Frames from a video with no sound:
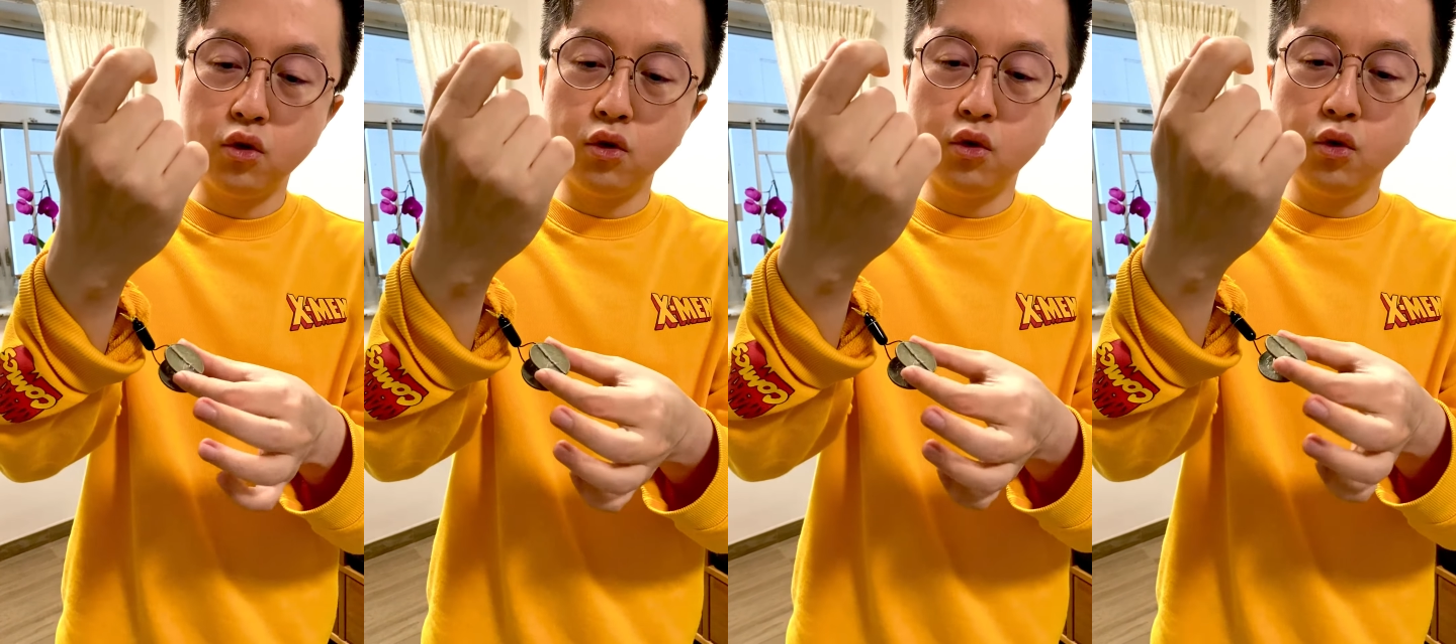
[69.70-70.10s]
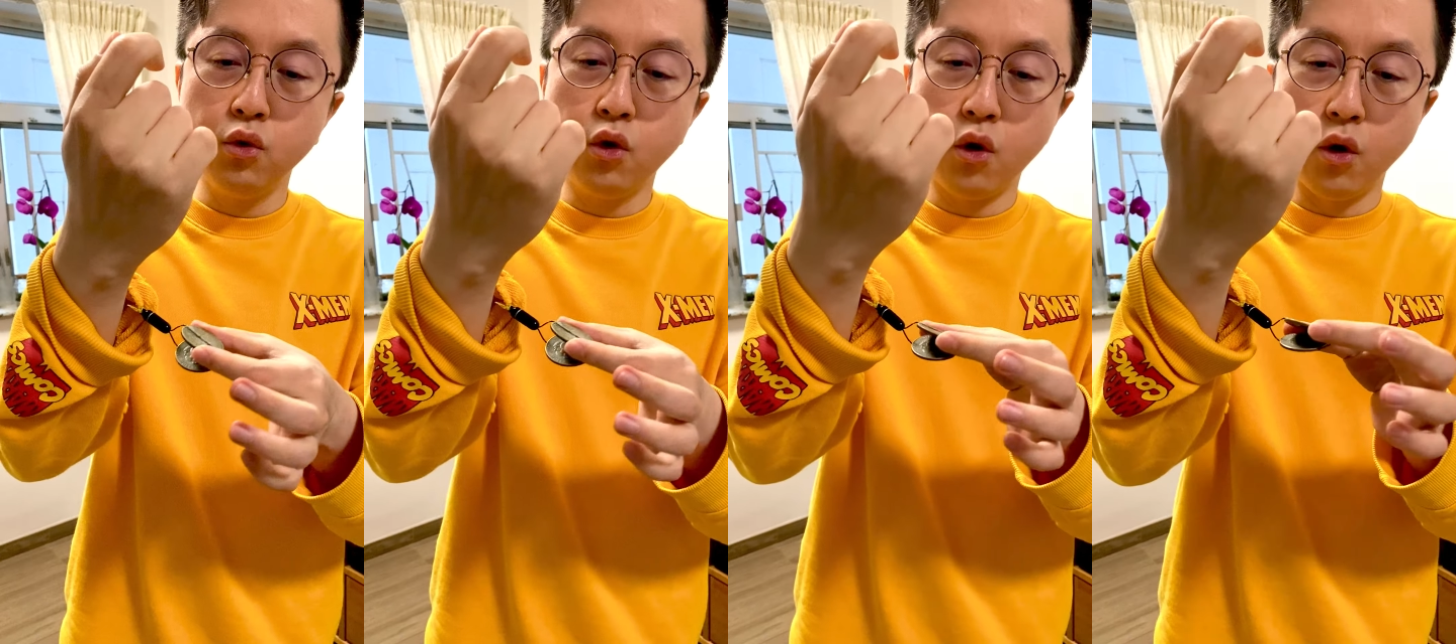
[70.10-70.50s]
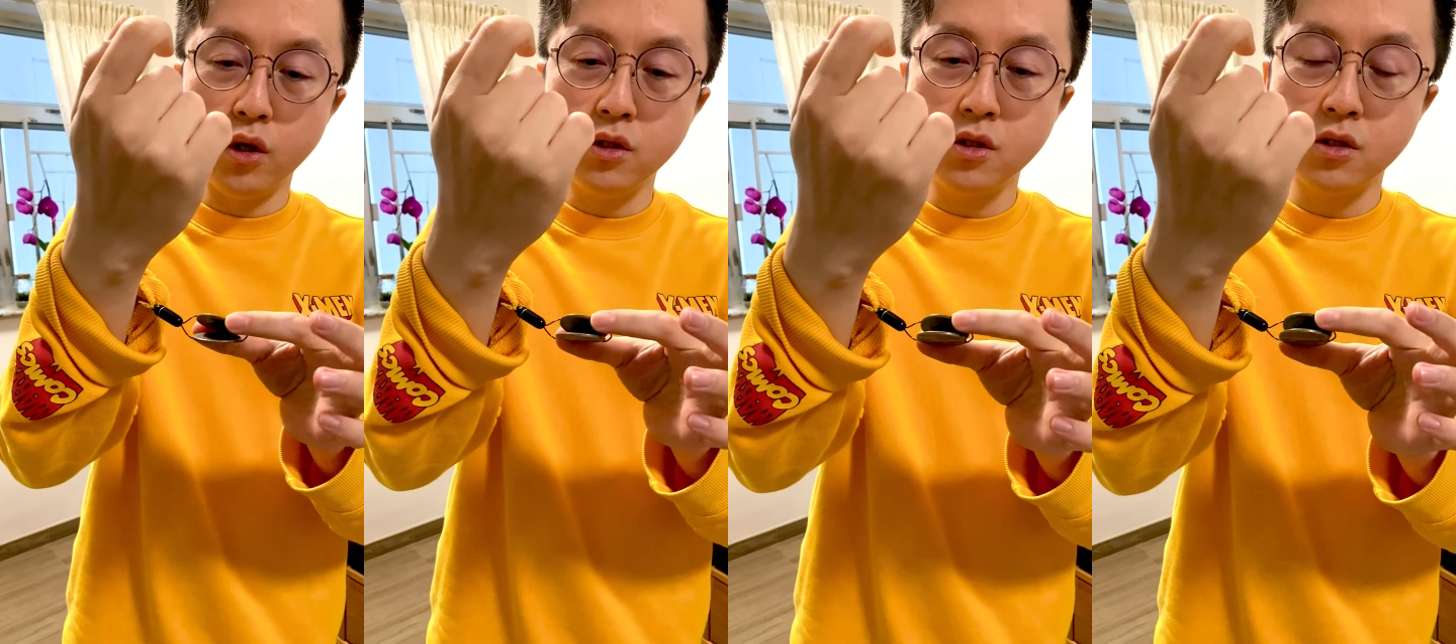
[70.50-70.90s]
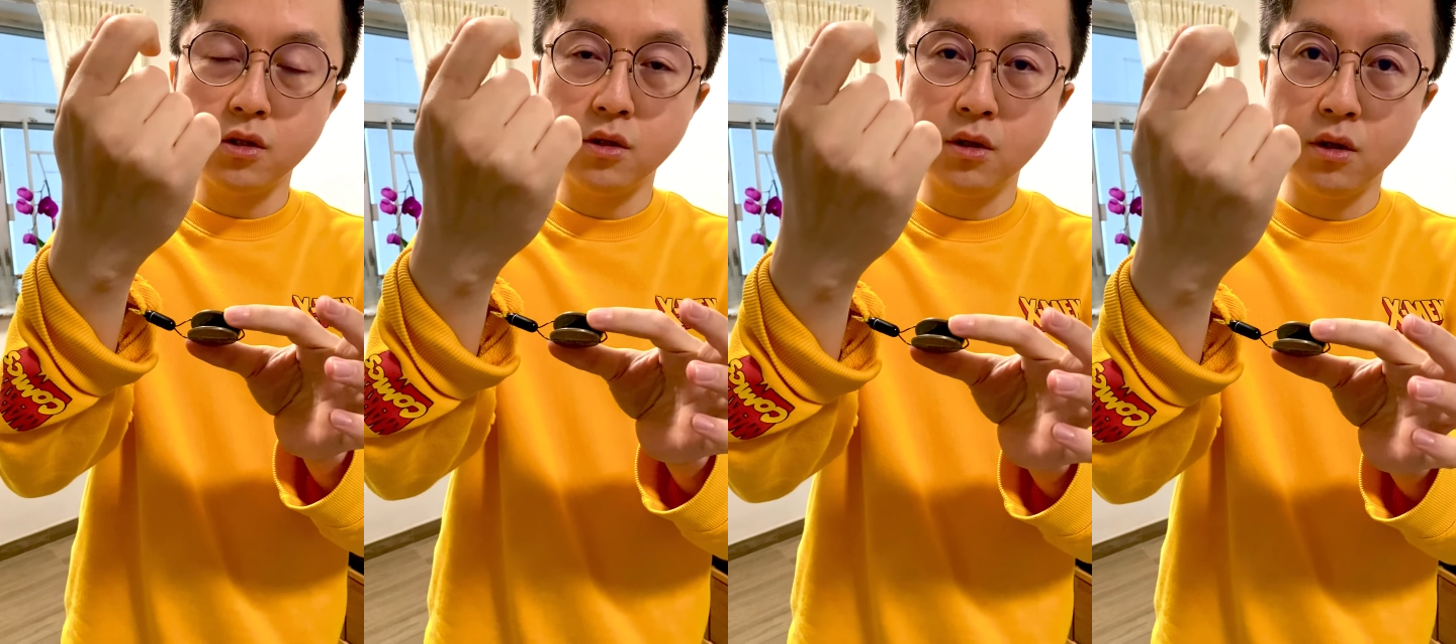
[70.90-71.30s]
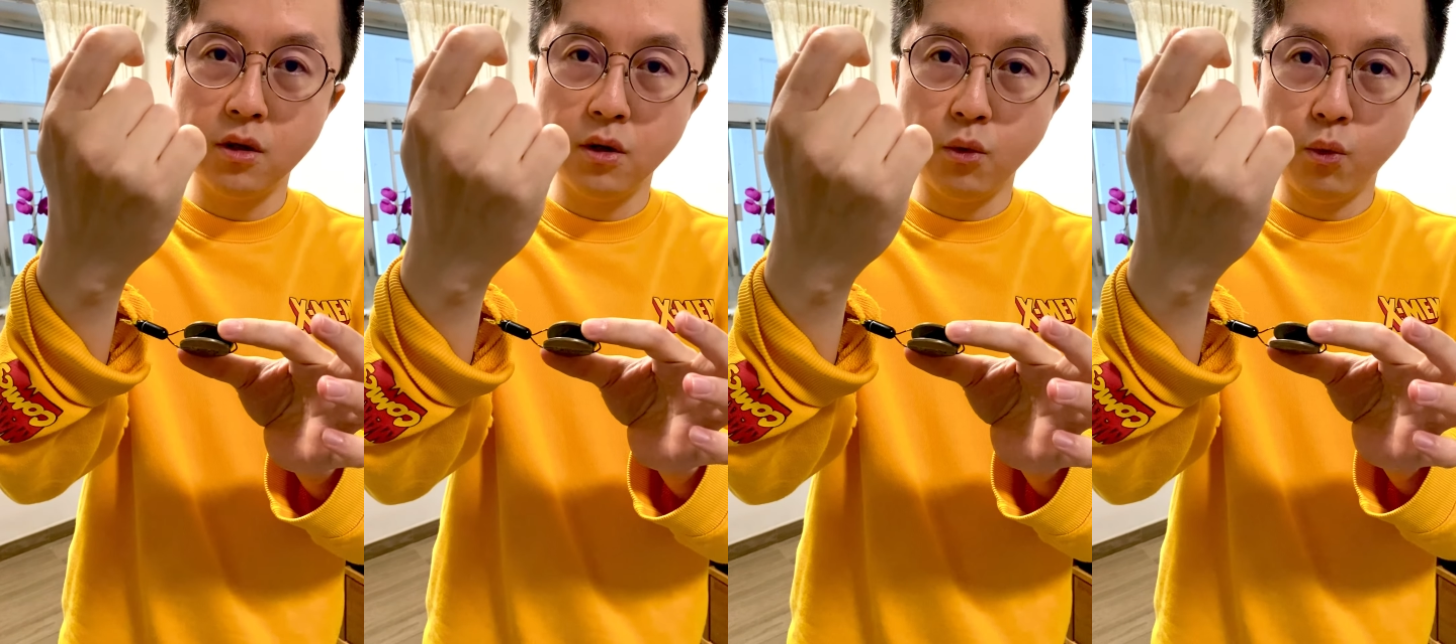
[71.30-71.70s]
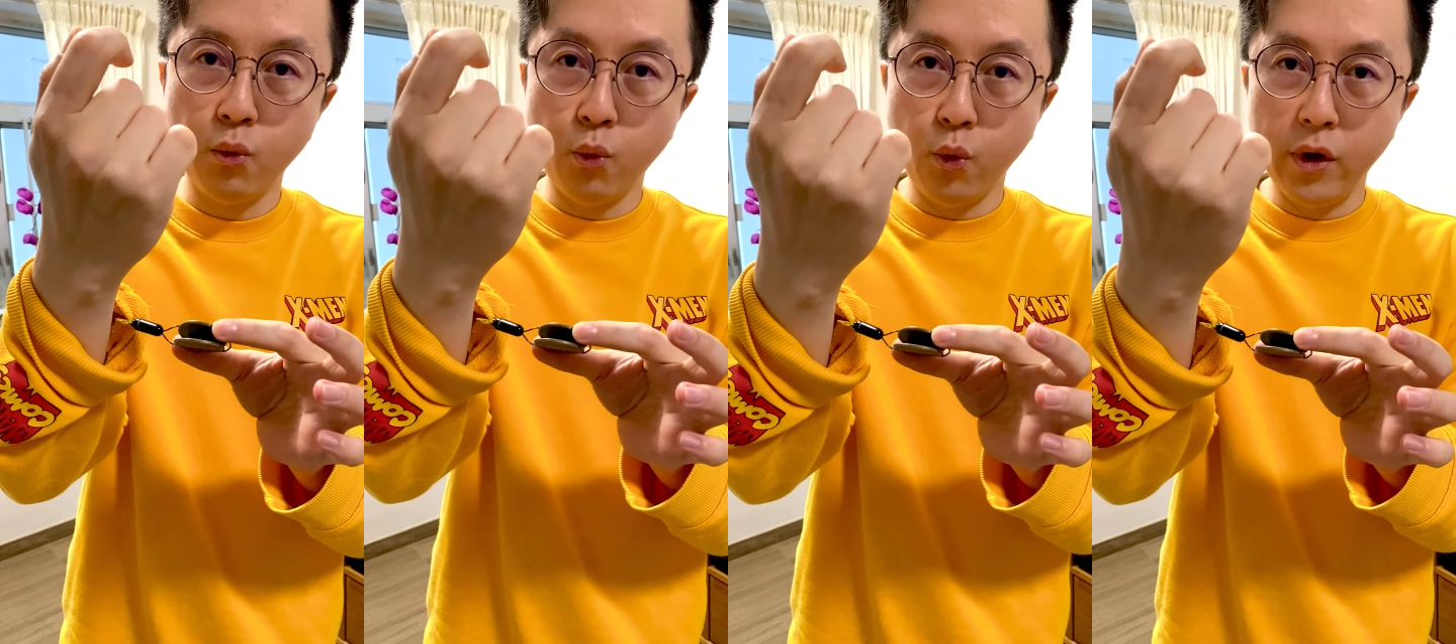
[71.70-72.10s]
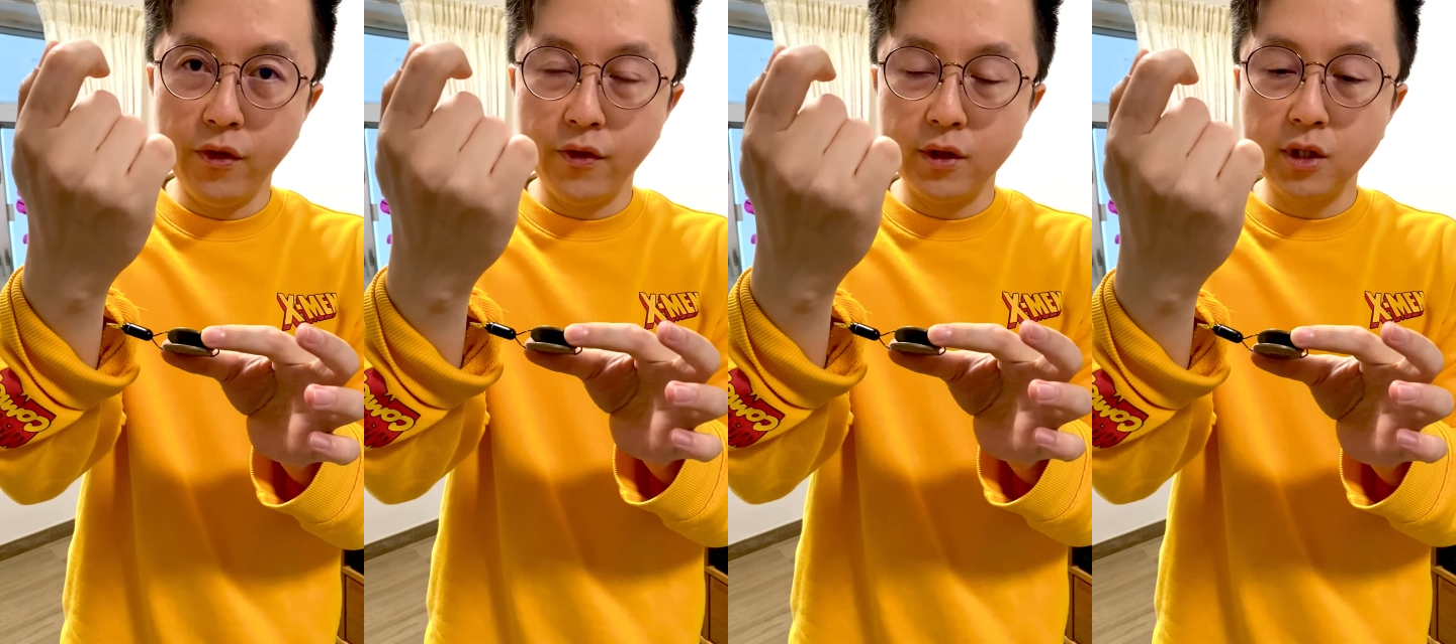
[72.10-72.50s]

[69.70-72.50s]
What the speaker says: 2 coins with